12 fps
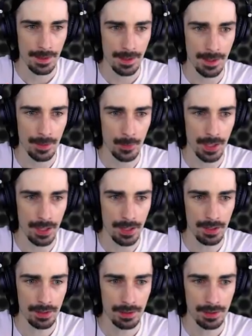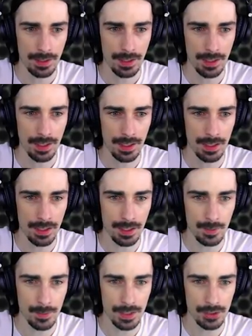There we are, and
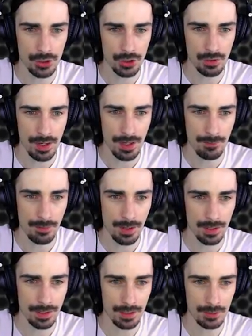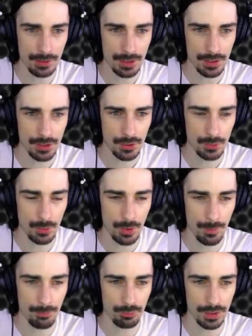then we can drive on out to
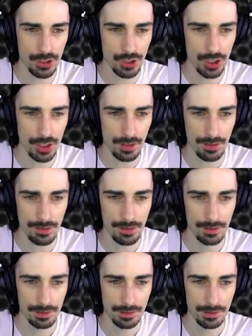the bridge here.